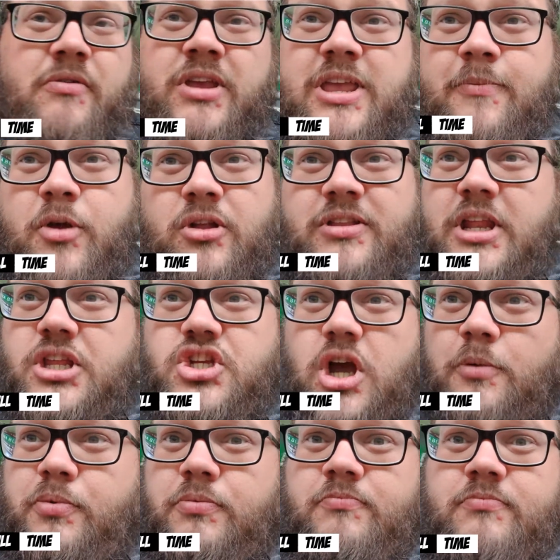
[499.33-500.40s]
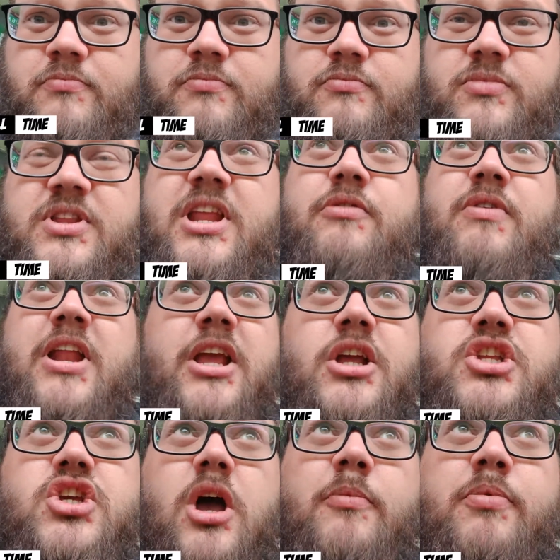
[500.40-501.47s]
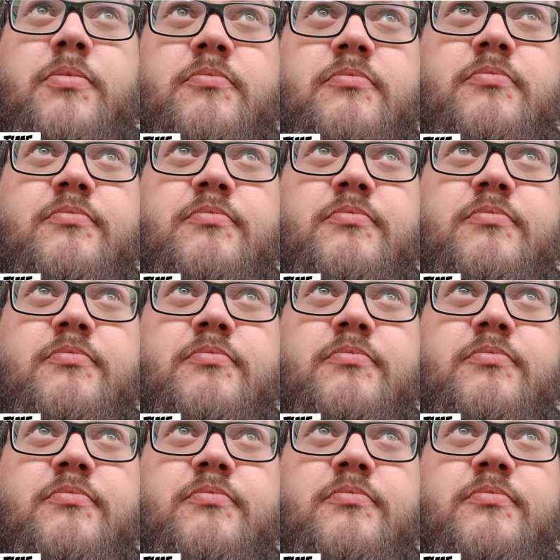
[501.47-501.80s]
Luton came here, did a job, did a really good job.